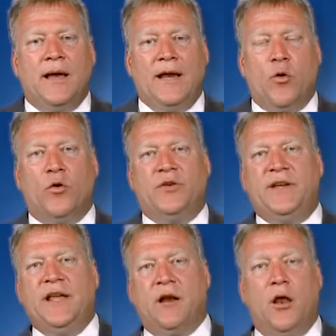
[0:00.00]
In order to
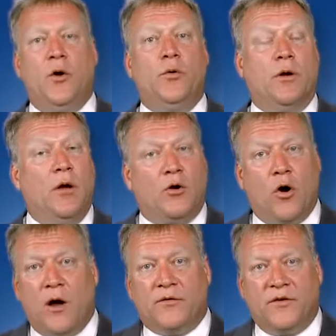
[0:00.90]
get a load
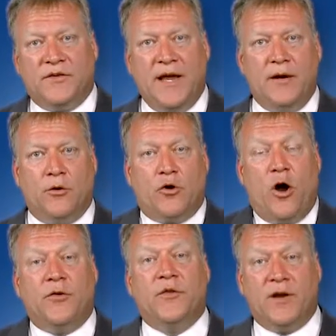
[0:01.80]
across the state or
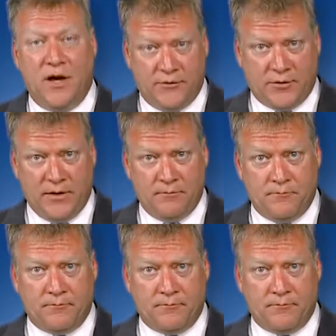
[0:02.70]
across the country,